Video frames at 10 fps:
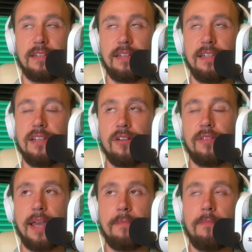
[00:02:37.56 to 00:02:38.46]

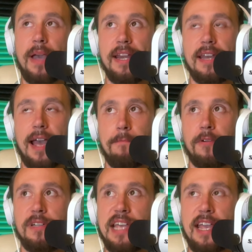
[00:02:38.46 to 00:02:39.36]
that might not
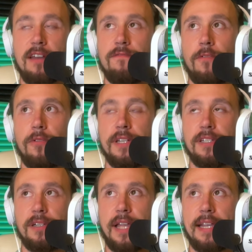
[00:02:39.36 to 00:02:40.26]
pertain fully
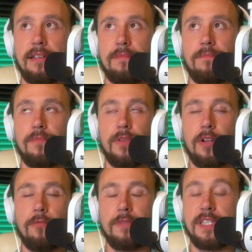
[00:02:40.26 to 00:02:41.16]
to like,
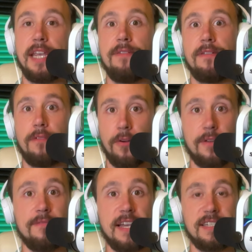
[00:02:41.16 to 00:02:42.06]
saving or
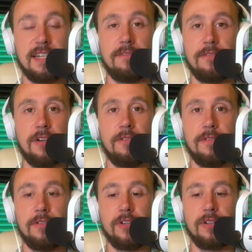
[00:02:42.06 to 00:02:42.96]
investing for your
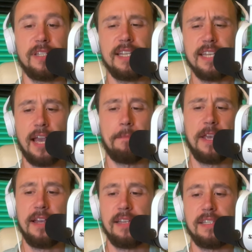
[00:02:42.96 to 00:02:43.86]
futures. Like, yeah,
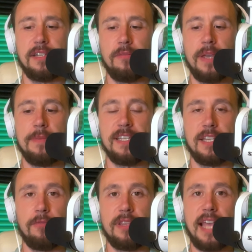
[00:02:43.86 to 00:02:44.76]
still maybe
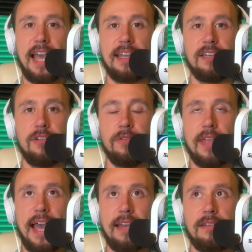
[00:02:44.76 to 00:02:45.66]
sit with that and do
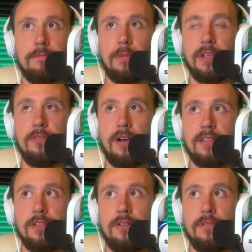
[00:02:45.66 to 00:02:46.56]
that. But you
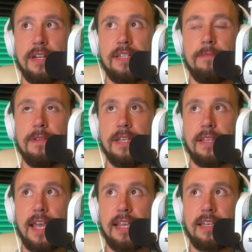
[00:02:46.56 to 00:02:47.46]
also don't need to be
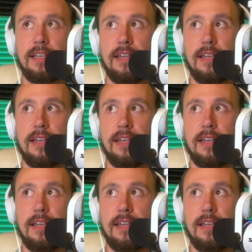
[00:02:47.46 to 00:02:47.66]
like